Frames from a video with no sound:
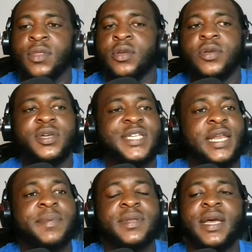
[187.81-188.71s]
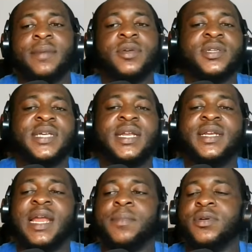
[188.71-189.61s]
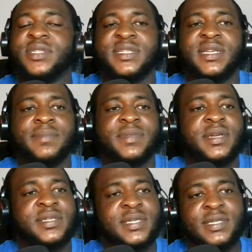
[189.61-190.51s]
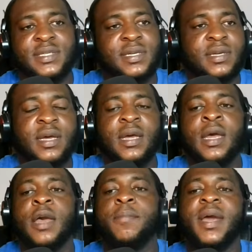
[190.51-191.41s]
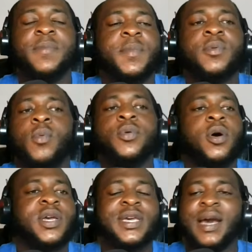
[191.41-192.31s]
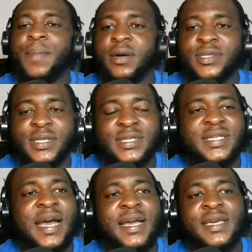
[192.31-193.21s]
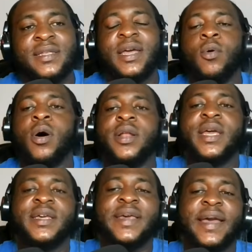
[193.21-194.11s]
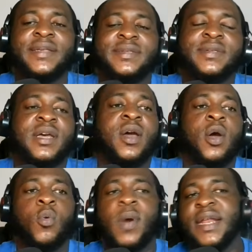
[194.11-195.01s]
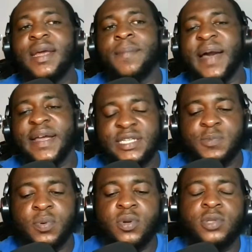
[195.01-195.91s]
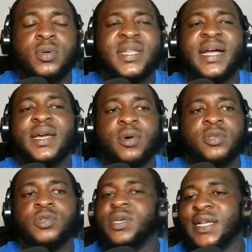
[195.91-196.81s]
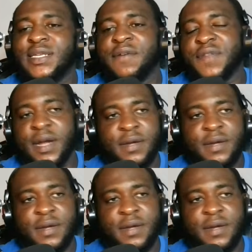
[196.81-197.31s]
You're selling Lemon Slim 360. Many people will not care about it. All they care is when they buy this product, what are they going to get after?